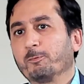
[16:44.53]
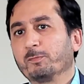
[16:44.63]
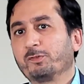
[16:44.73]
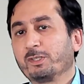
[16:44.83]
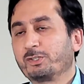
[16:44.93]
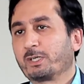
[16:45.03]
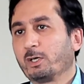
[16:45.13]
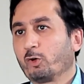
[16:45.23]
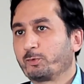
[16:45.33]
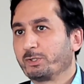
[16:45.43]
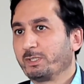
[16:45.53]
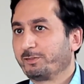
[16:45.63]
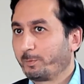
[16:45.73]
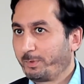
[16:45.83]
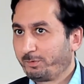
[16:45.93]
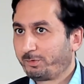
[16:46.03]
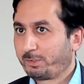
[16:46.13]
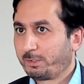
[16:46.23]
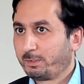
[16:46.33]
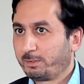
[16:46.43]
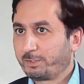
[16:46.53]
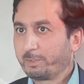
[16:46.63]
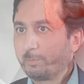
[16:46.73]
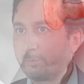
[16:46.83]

Surgical option is the best treatment